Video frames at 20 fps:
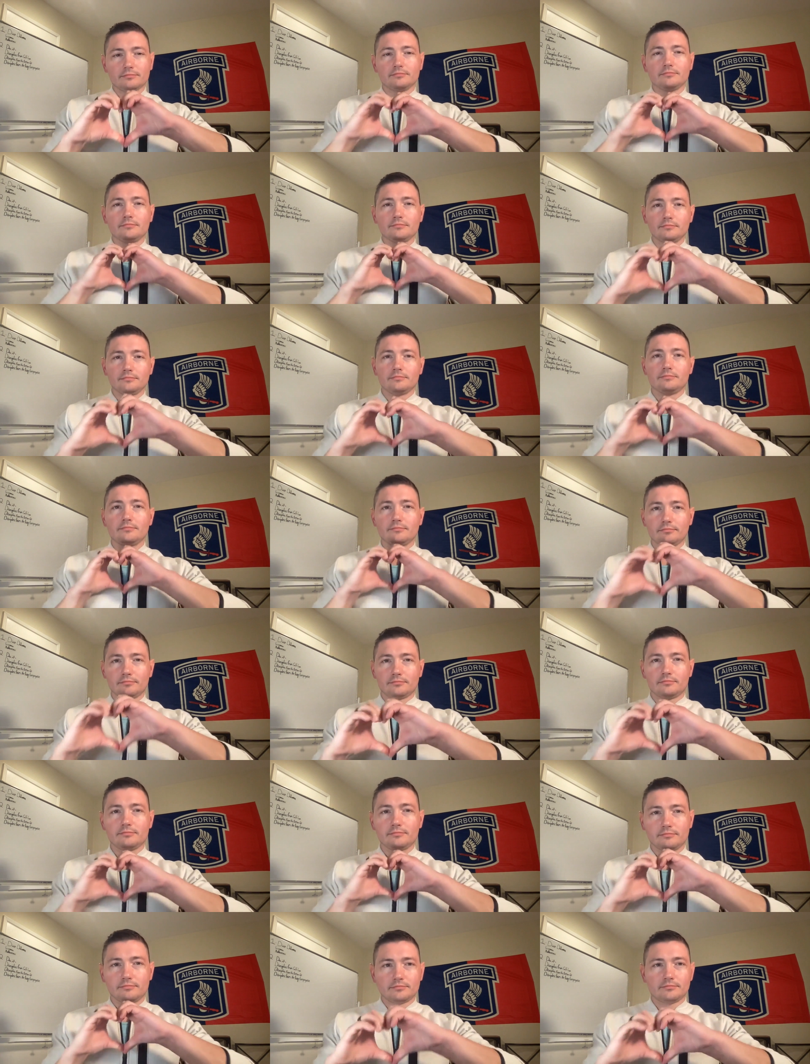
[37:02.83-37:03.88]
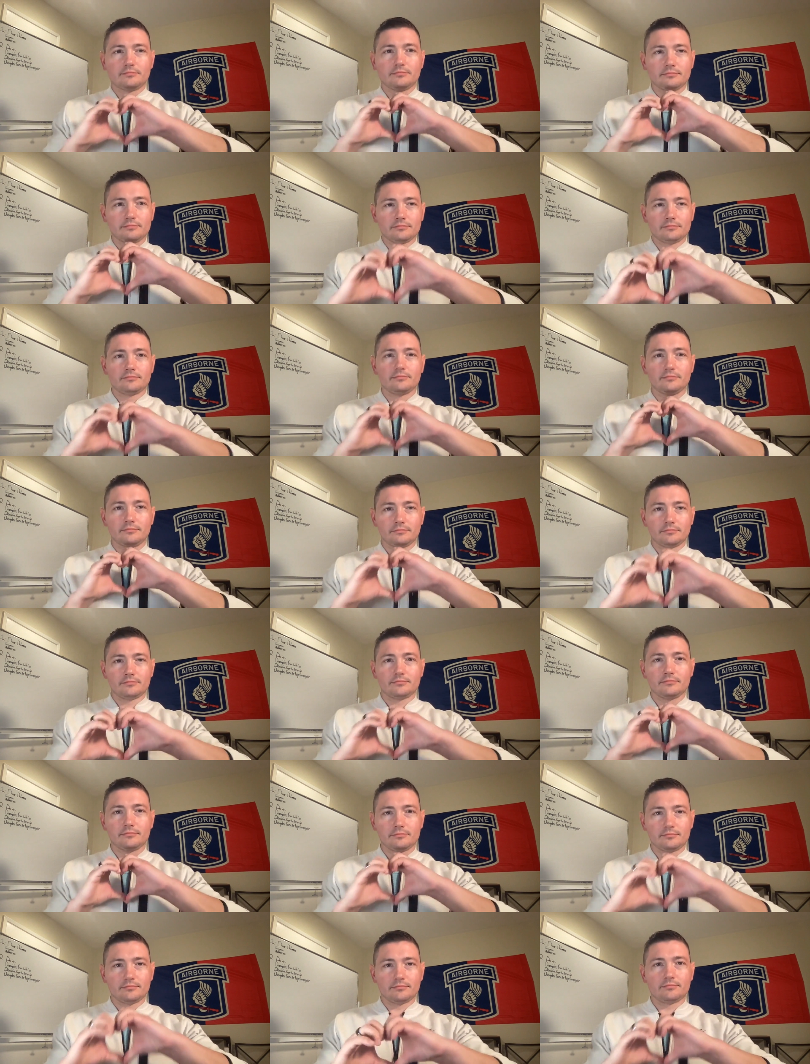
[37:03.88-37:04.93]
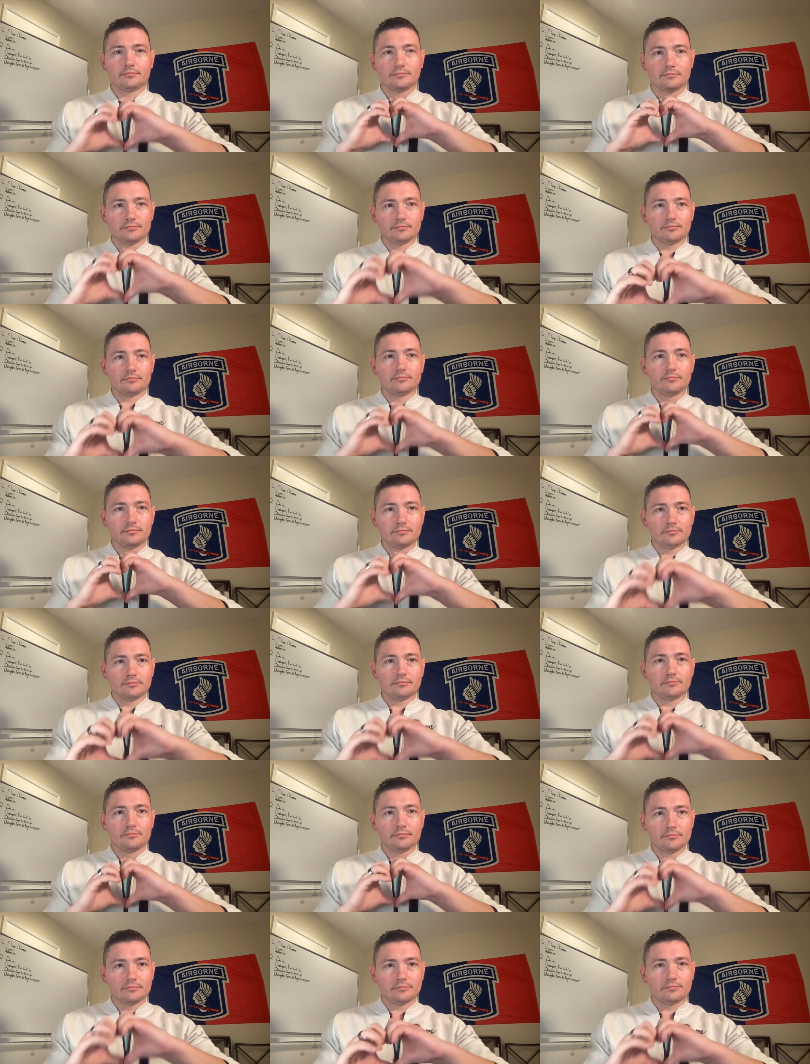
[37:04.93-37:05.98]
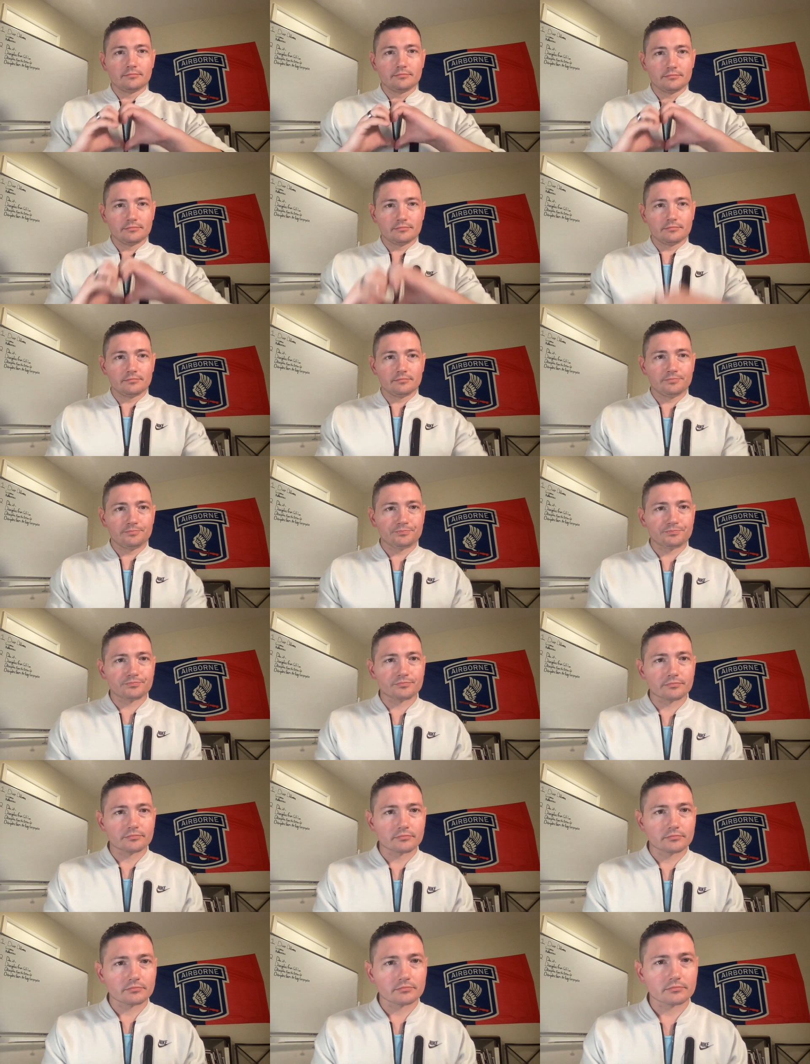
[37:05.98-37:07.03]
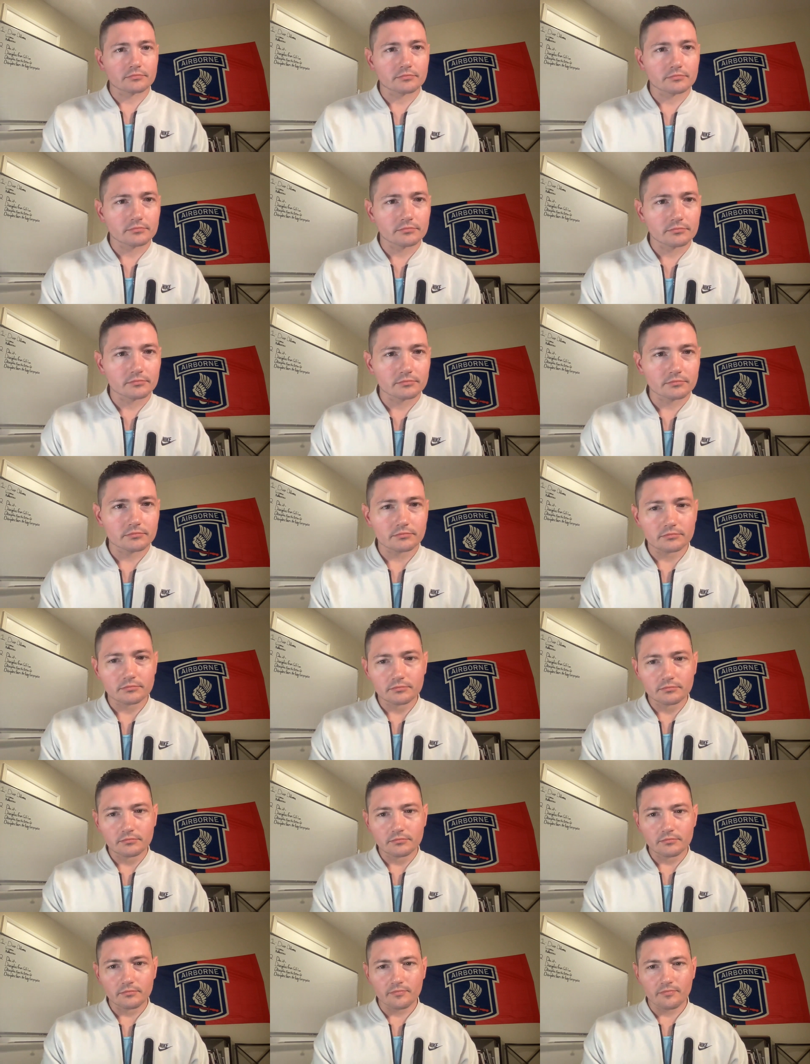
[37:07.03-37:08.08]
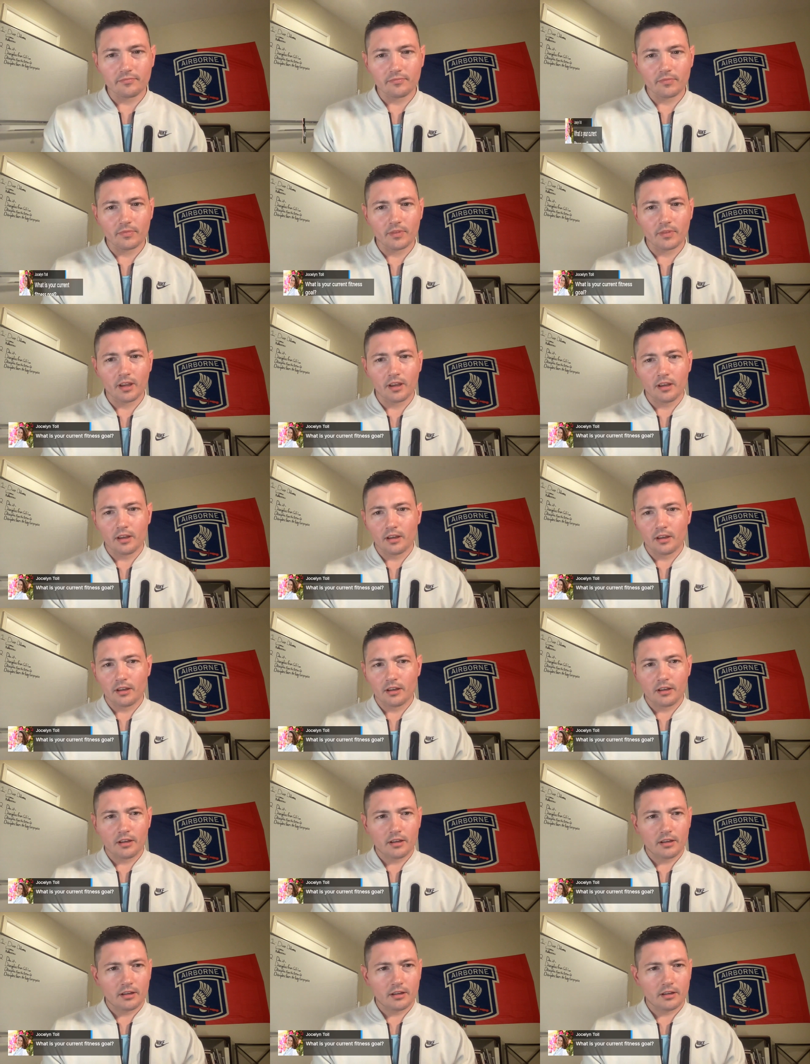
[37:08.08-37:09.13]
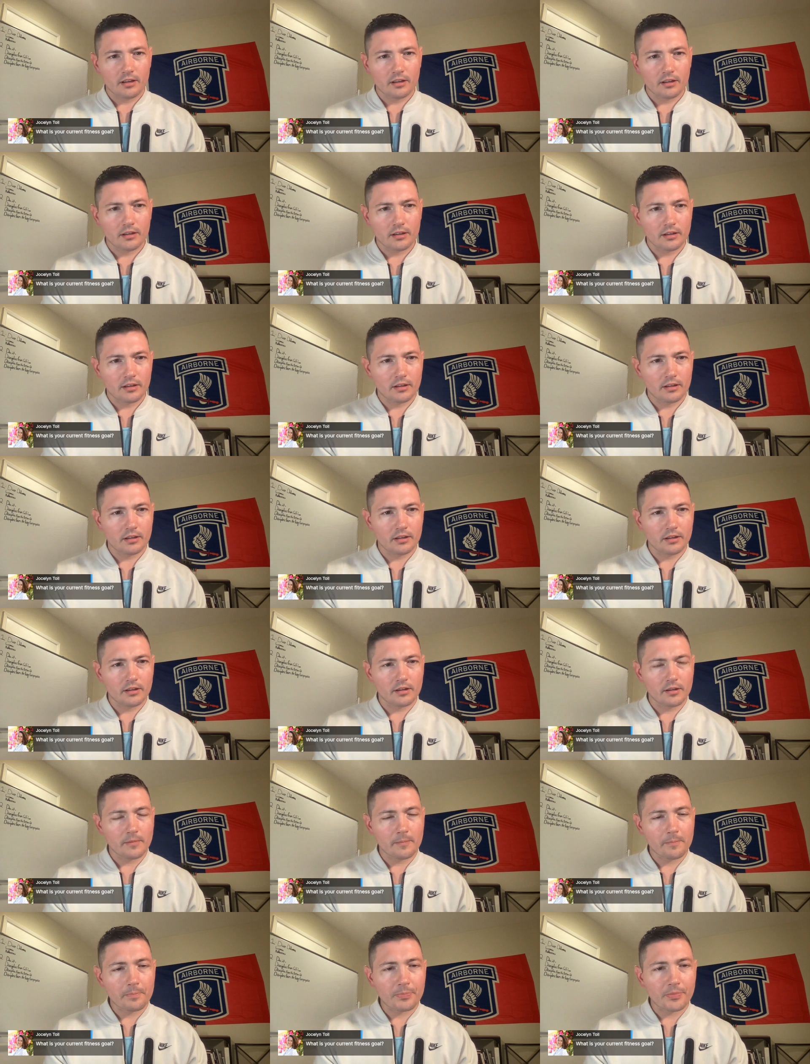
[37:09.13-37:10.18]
Nobody speaks.